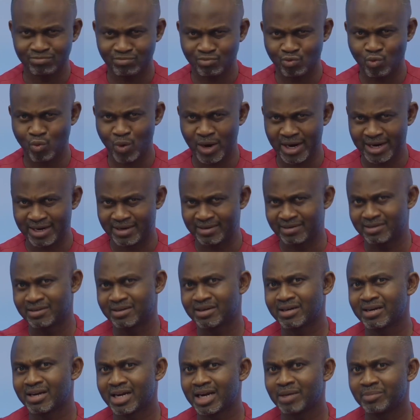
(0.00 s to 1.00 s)
1,
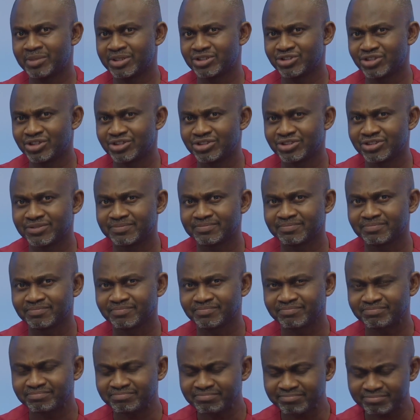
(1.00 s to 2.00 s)
climate change,
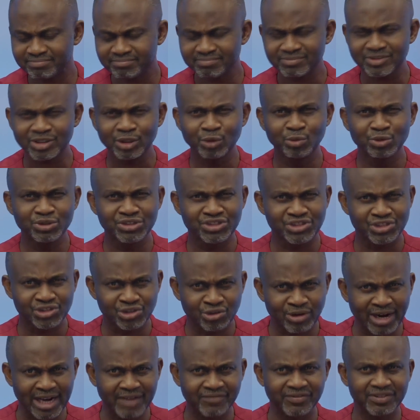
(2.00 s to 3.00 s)
which is
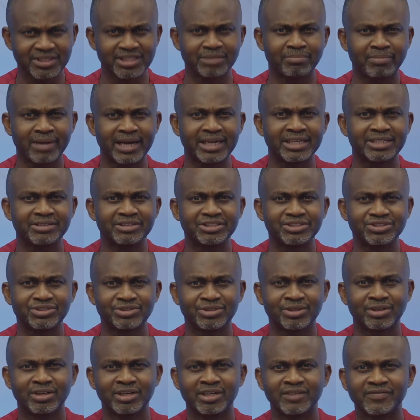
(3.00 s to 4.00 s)
driving the migration
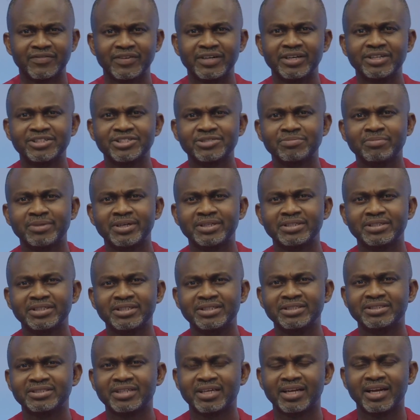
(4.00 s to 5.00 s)
of herdsmen
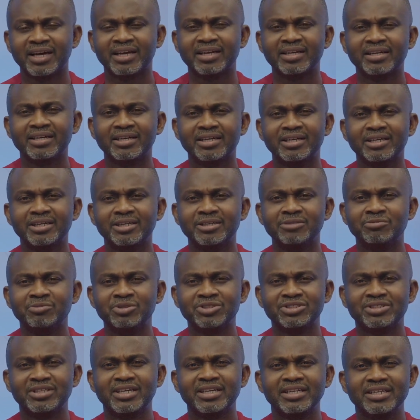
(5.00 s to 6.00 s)
interland, which
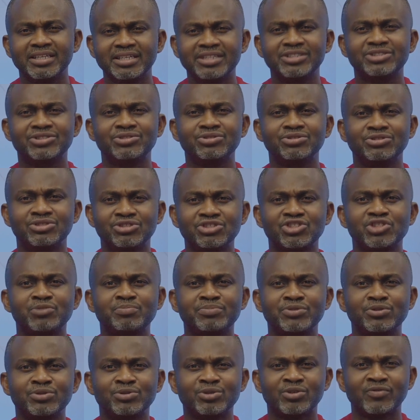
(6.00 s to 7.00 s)
then leads to
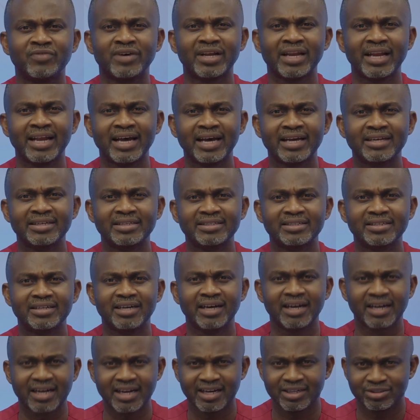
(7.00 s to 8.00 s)
dispute over land
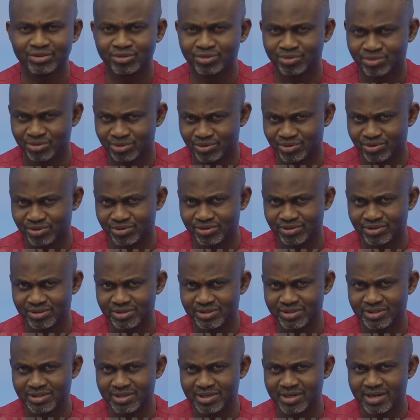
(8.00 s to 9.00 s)
and cattle routes.
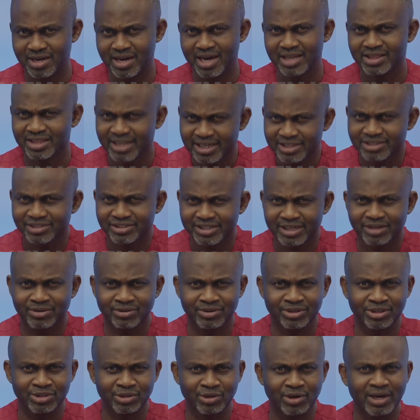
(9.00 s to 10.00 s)
And then
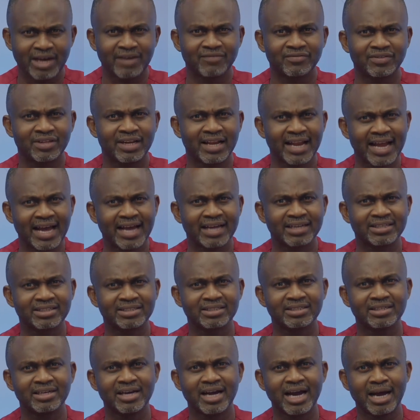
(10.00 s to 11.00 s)
secondly, you have the land
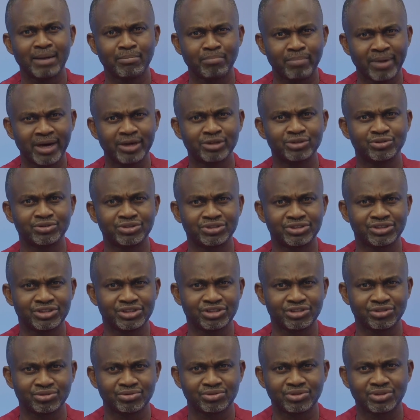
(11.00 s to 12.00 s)
and boundaries
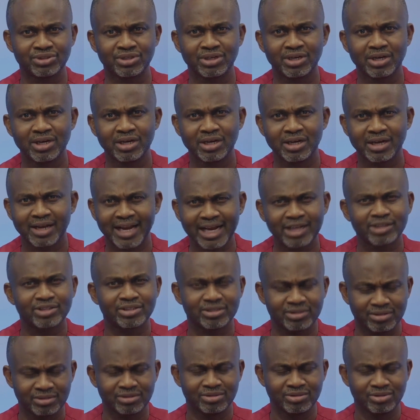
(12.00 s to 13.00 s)
issues, like
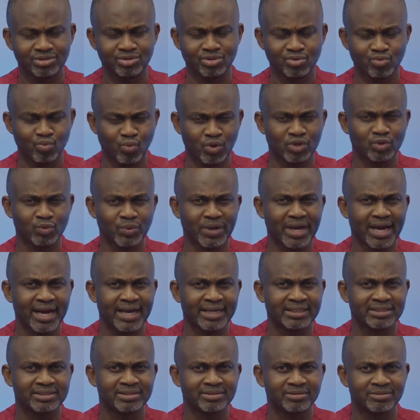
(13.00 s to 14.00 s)
what we
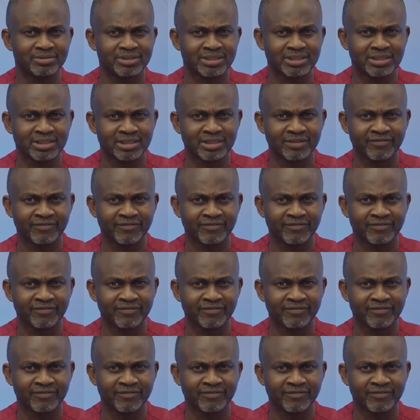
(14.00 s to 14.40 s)
had in the